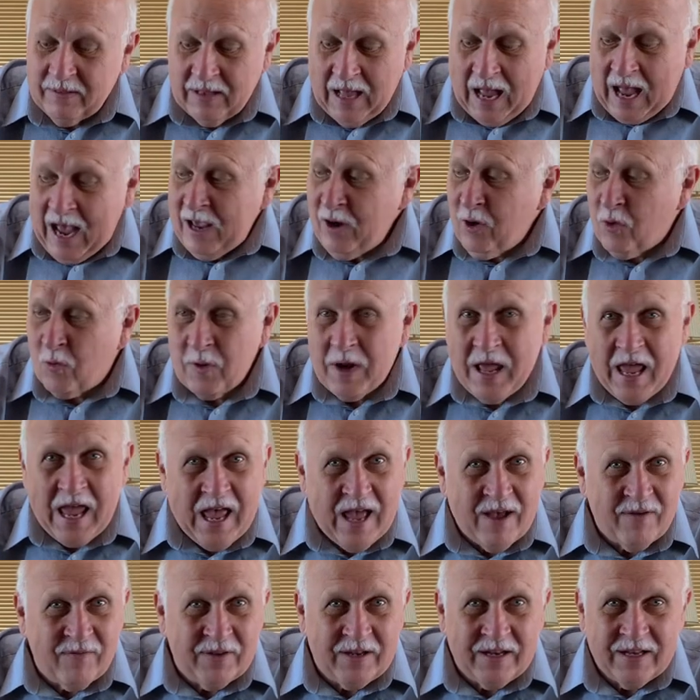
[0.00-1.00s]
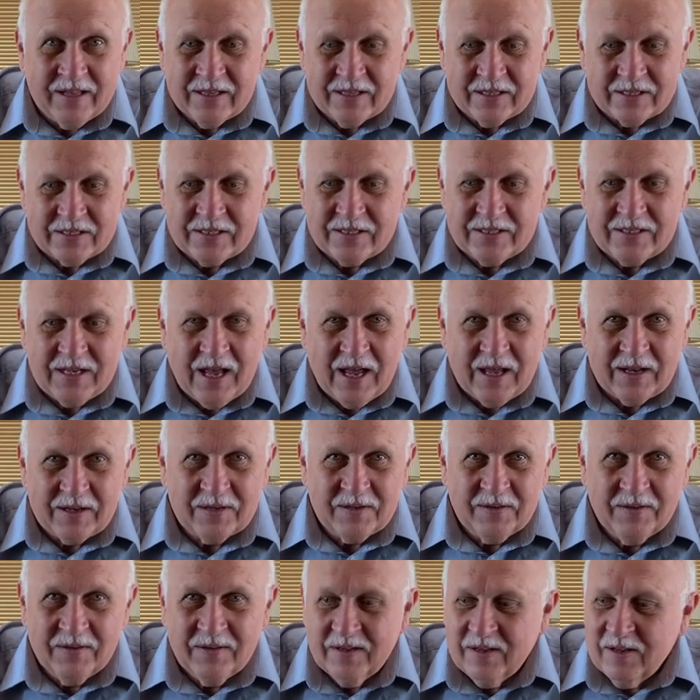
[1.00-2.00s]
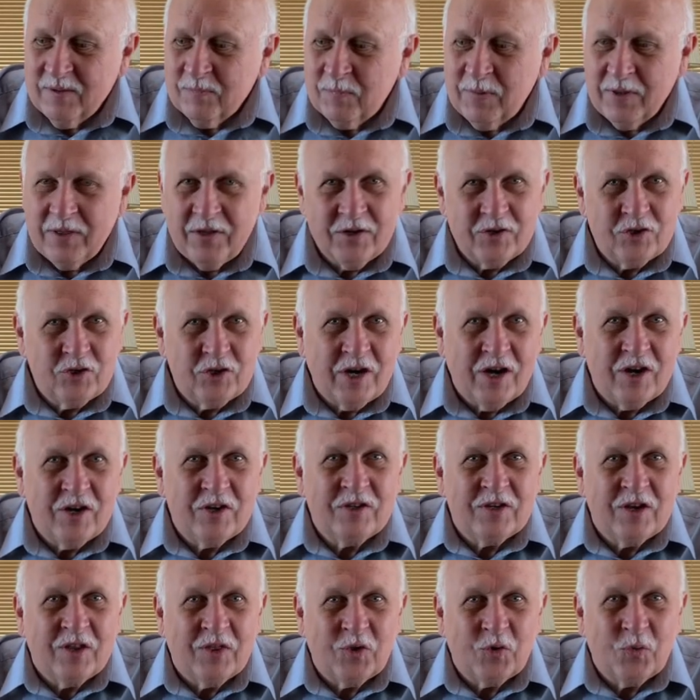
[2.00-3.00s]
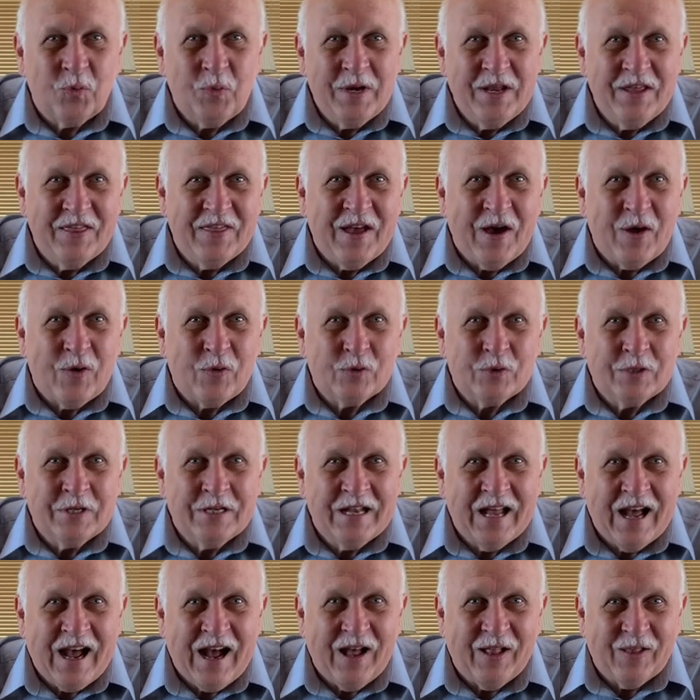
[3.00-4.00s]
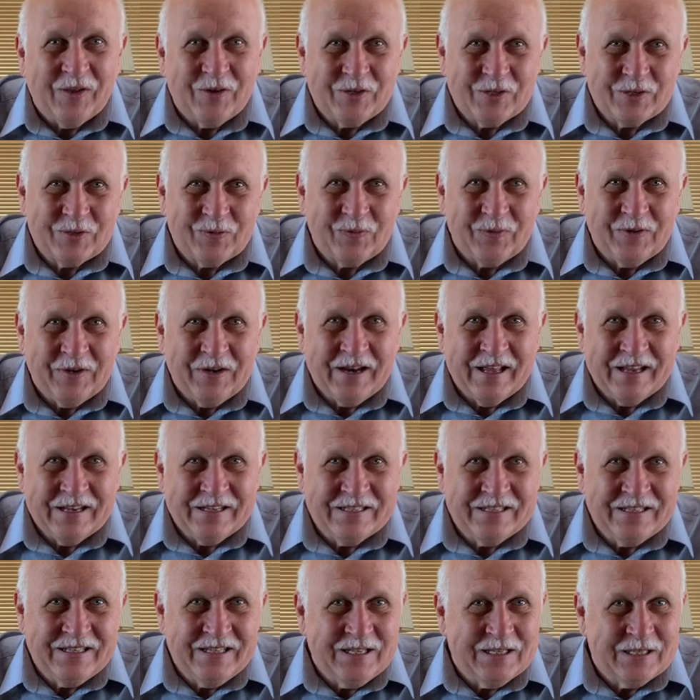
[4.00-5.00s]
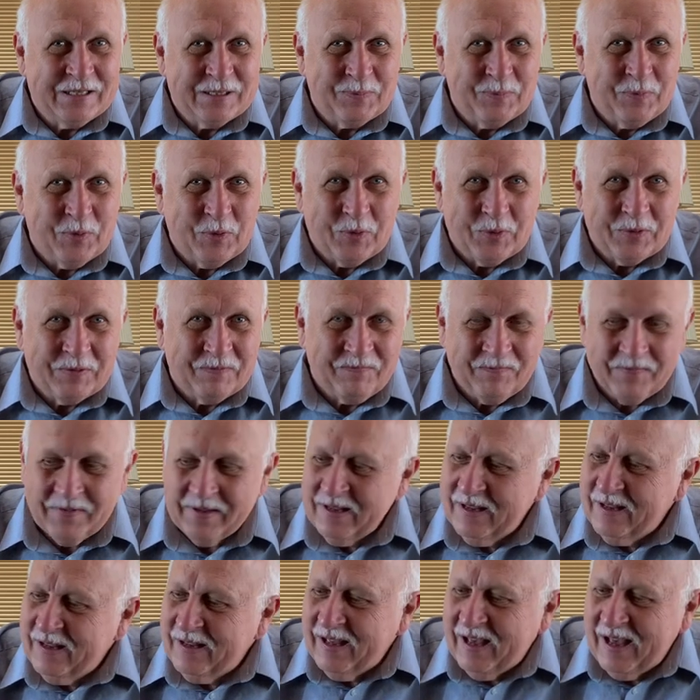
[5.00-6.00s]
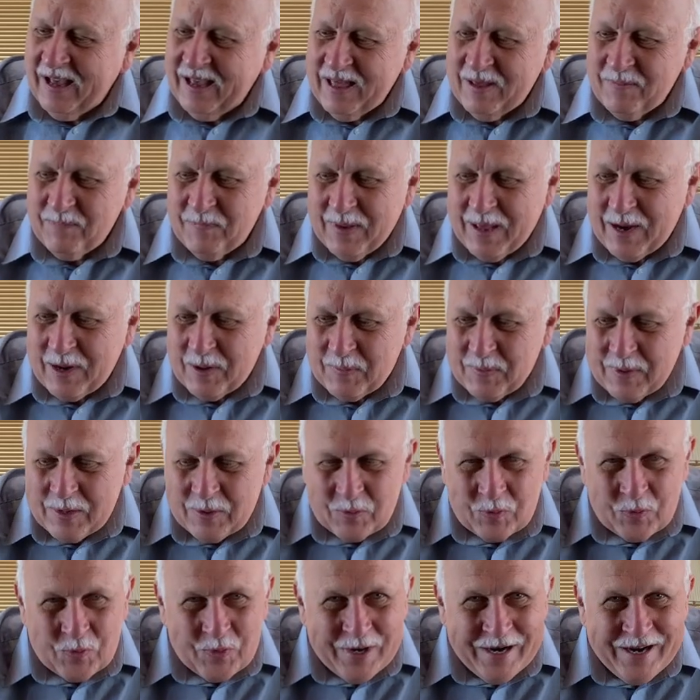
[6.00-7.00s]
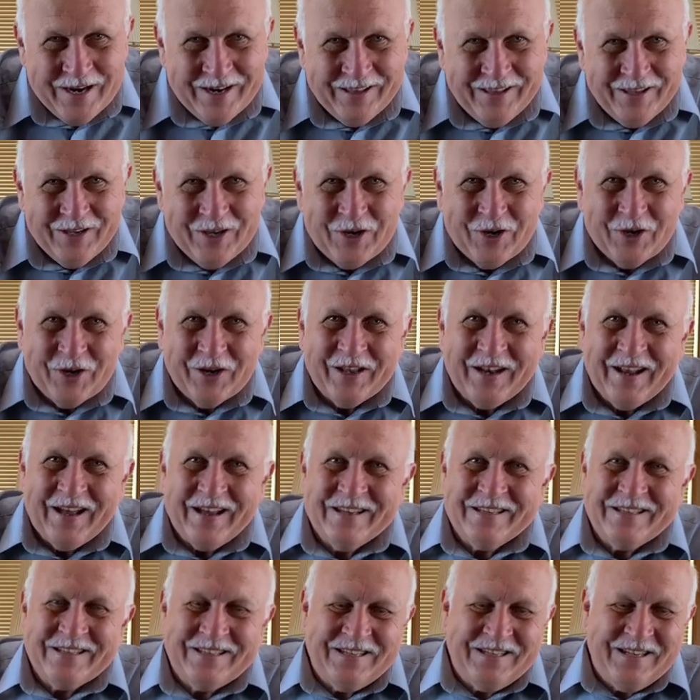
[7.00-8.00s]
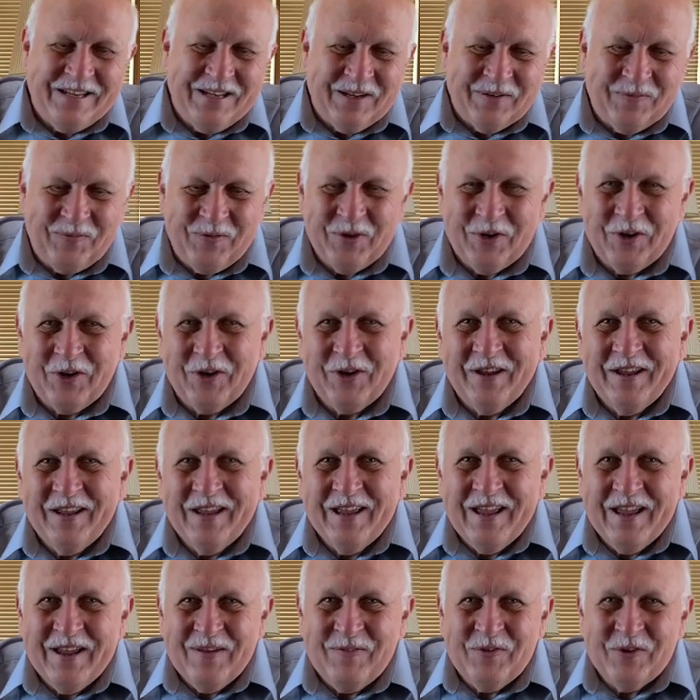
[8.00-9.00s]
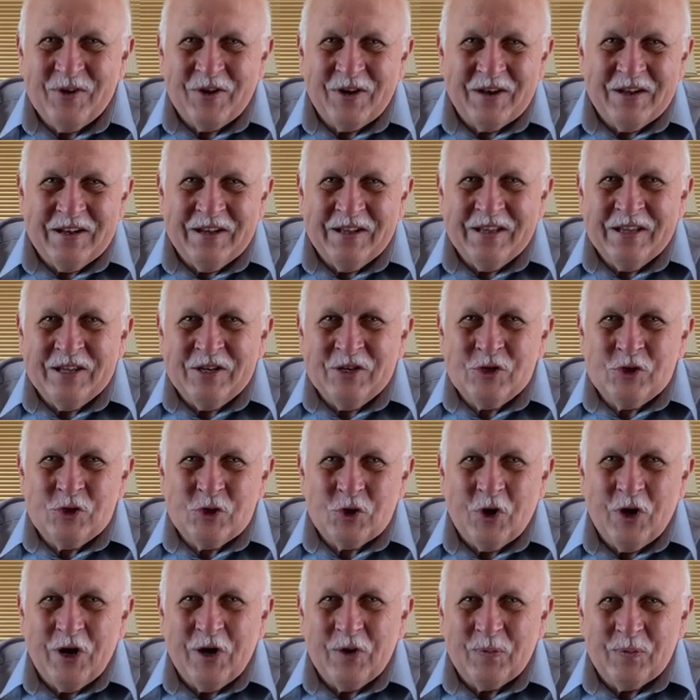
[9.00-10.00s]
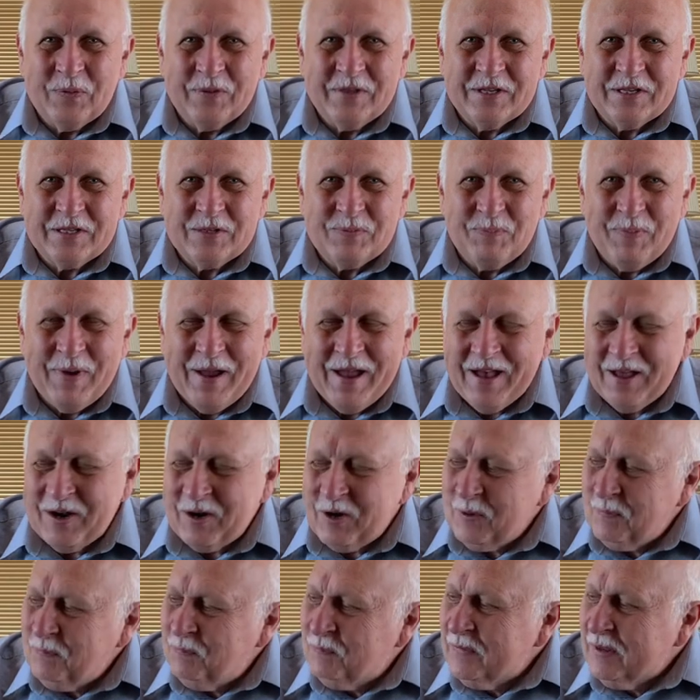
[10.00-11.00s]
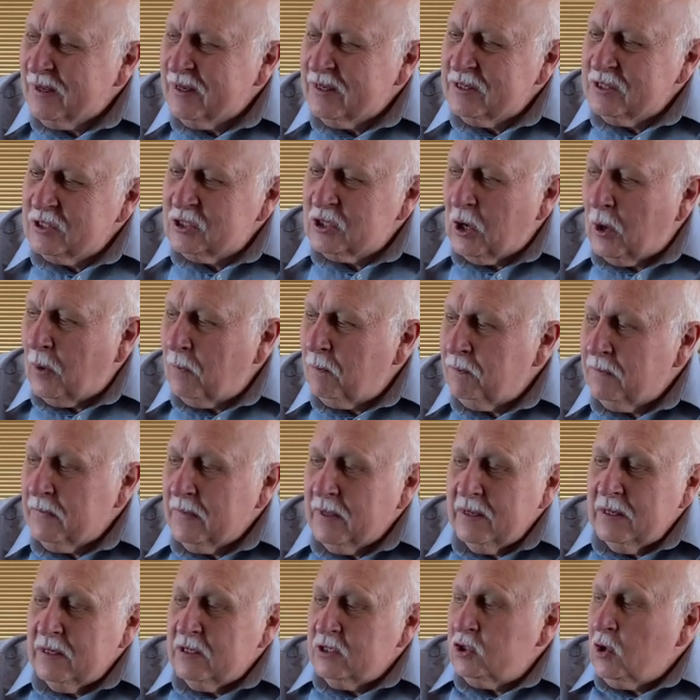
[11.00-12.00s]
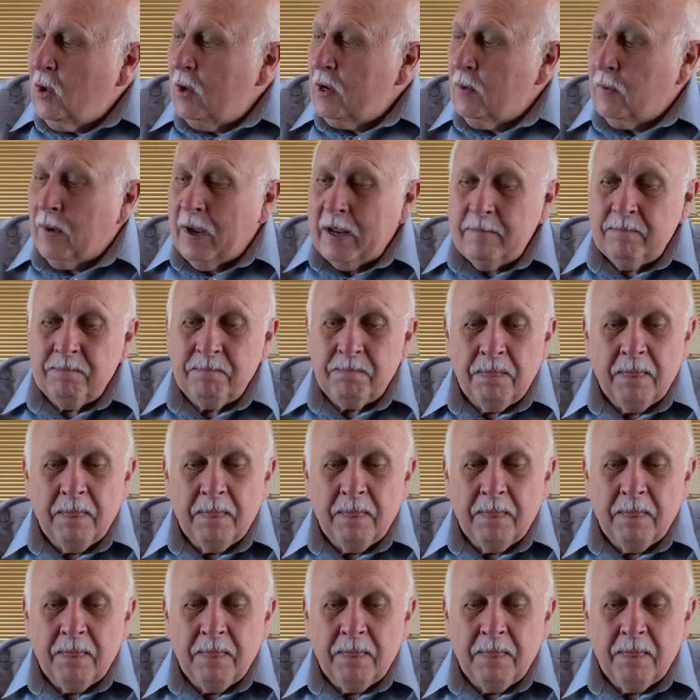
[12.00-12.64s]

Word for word: I don't have any of this set, but they're charging three thousand dollars for an iced tea spoon. That better be really good iced tea if you're, if you're going to enjoy it with this pattern. So, so anyway,